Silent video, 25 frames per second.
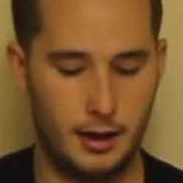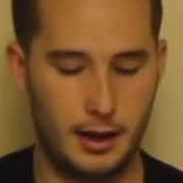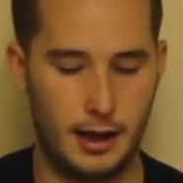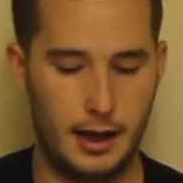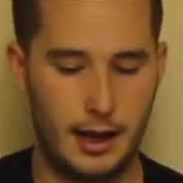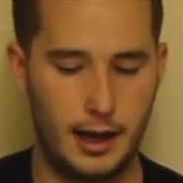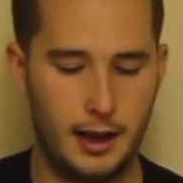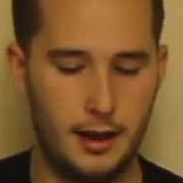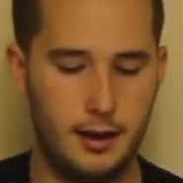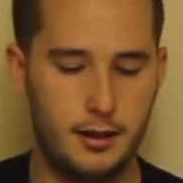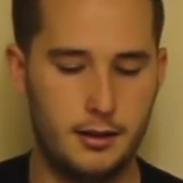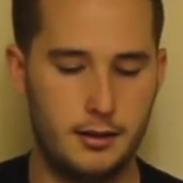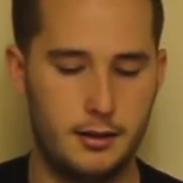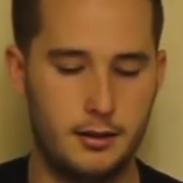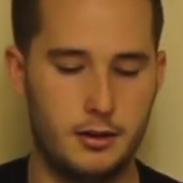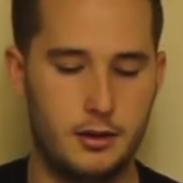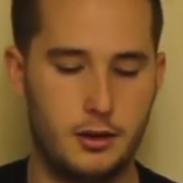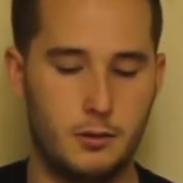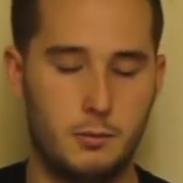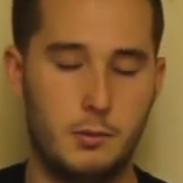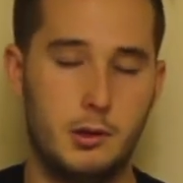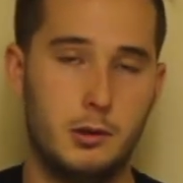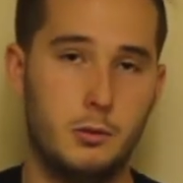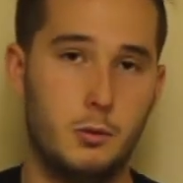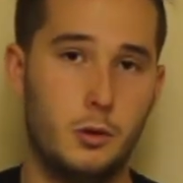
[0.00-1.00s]
8, so
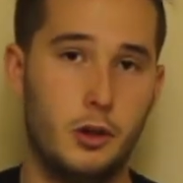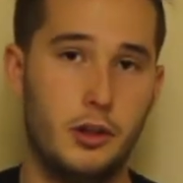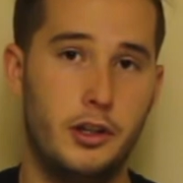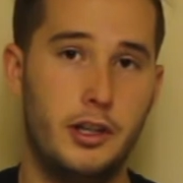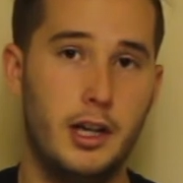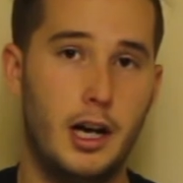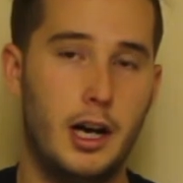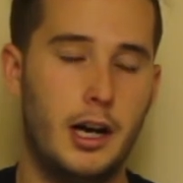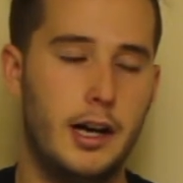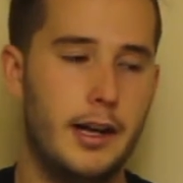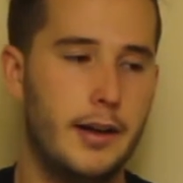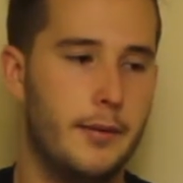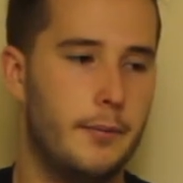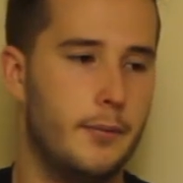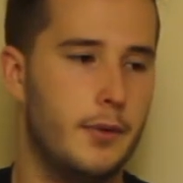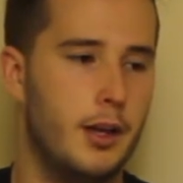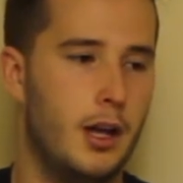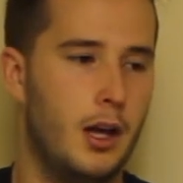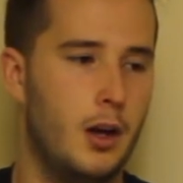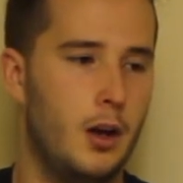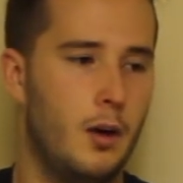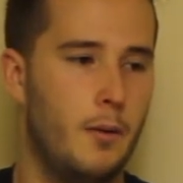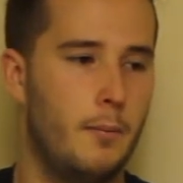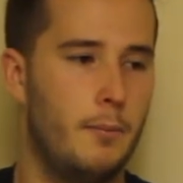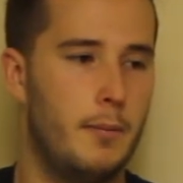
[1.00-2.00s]
it would die,
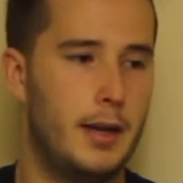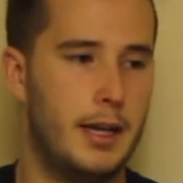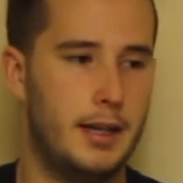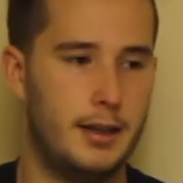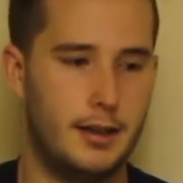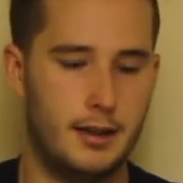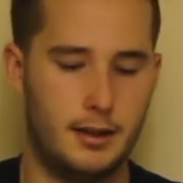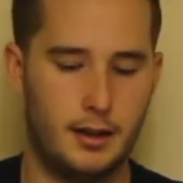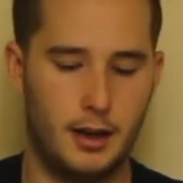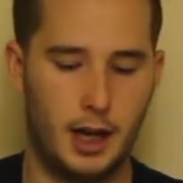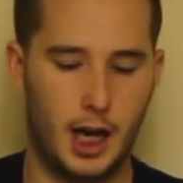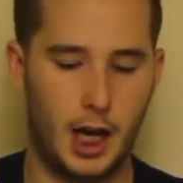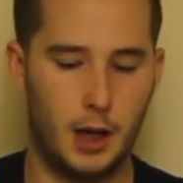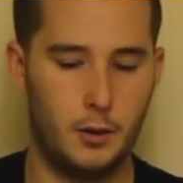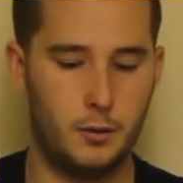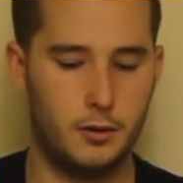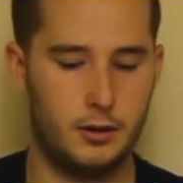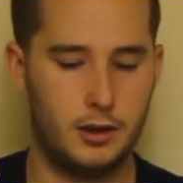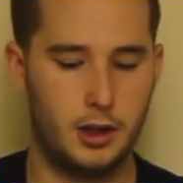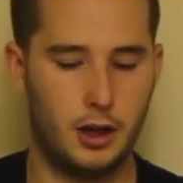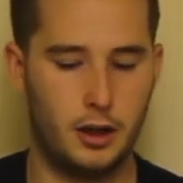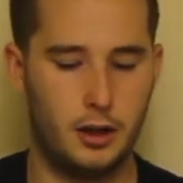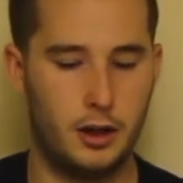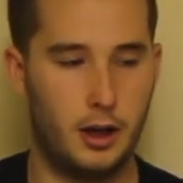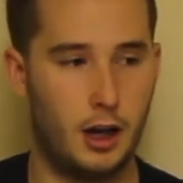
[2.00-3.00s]
meaning I would
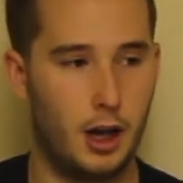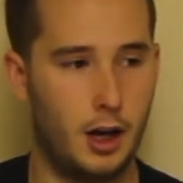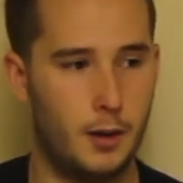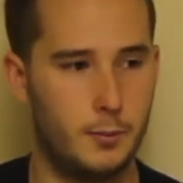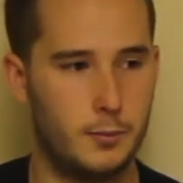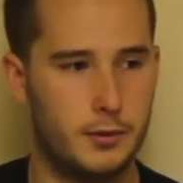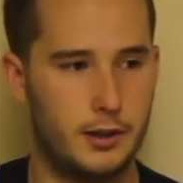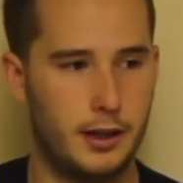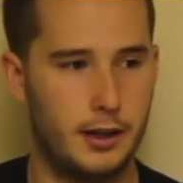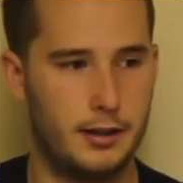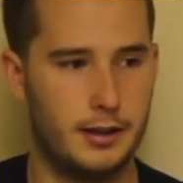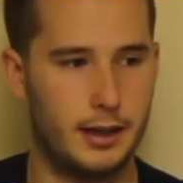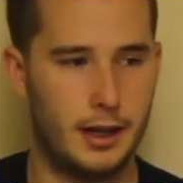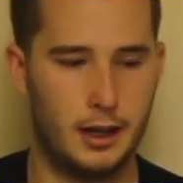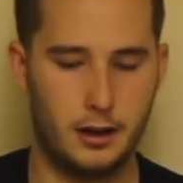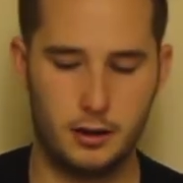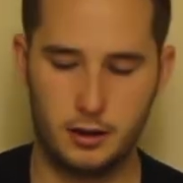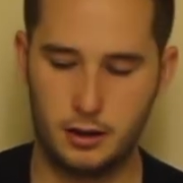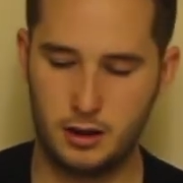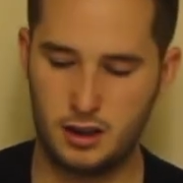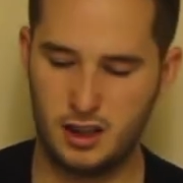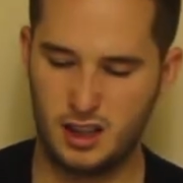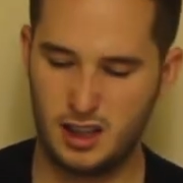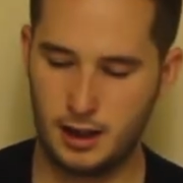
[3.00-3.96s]
turn it upside down